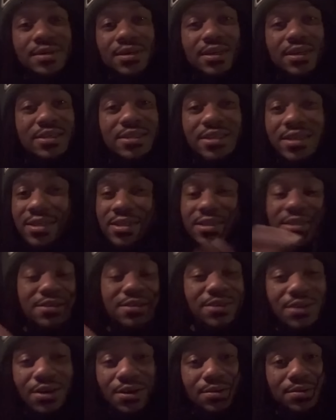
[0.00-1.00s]
and just,
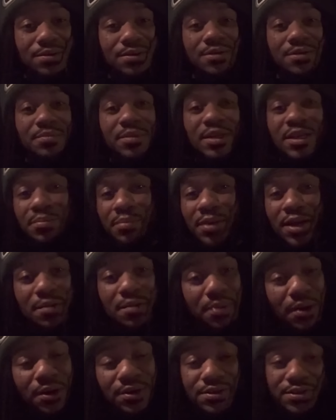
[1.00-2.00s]
be the bigger
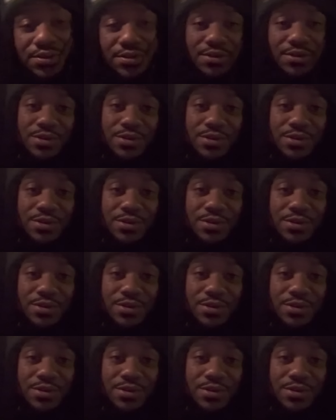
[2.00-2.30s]
person.